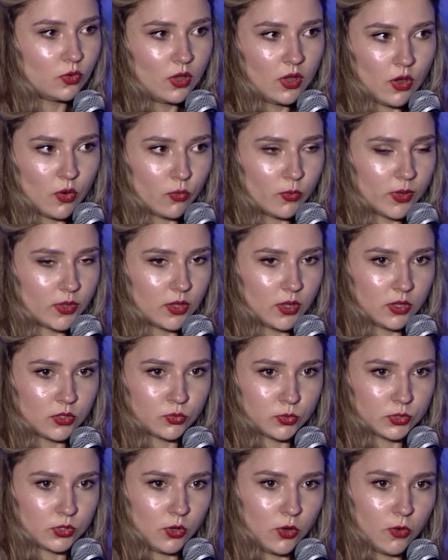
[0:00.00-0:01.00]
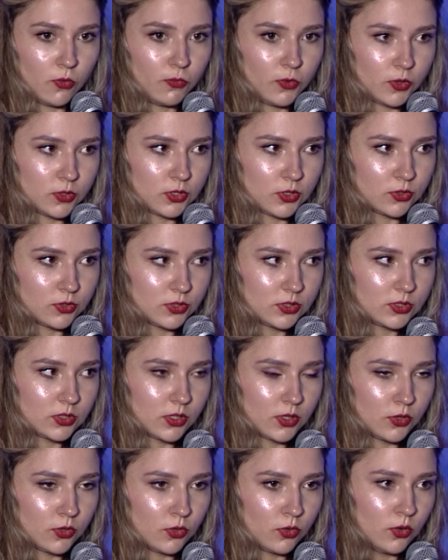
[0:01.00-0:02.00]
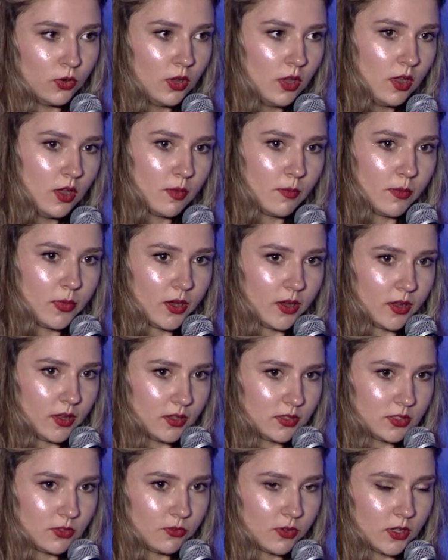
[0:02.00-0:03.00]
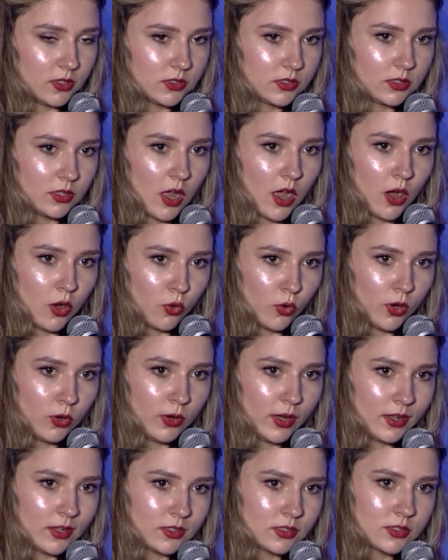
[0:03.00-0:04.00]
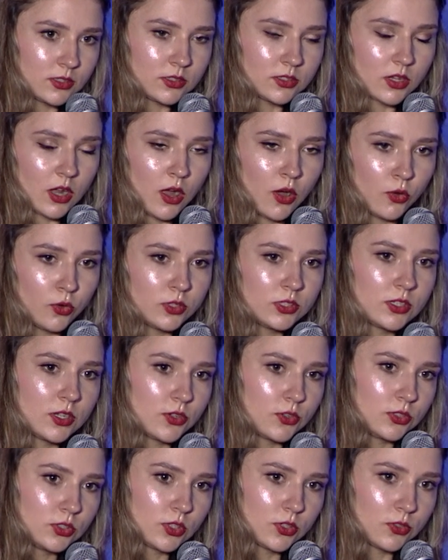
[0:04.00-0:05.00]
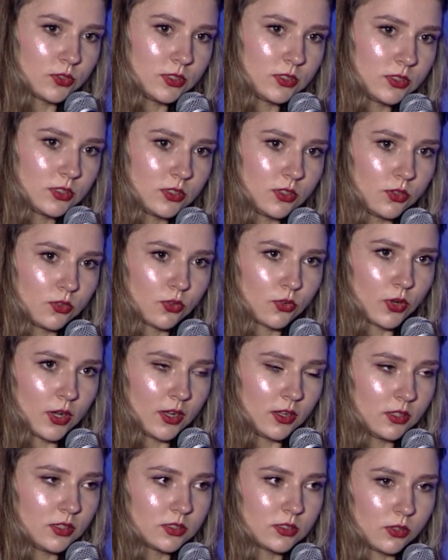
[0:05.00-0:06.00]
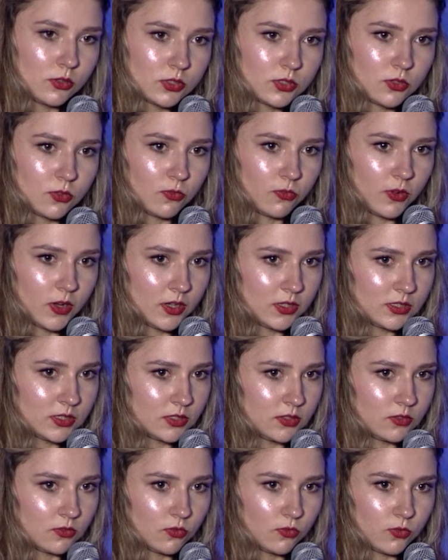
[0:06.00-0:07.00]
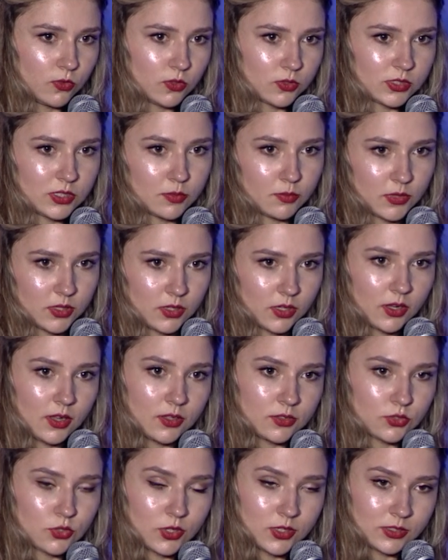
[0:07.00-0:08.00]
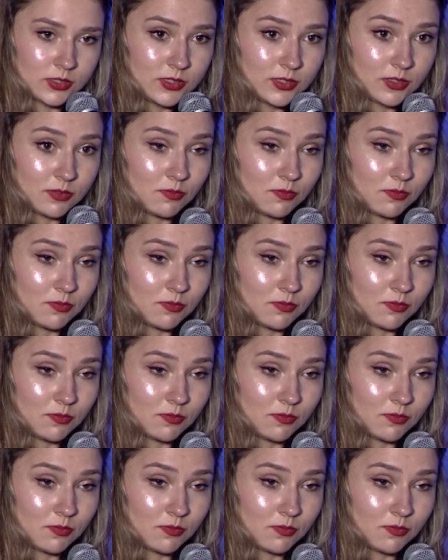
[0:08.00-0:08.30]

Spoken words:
whether it would go further. So by defending our land and our territories, Ukraine is also fighting for some other countries.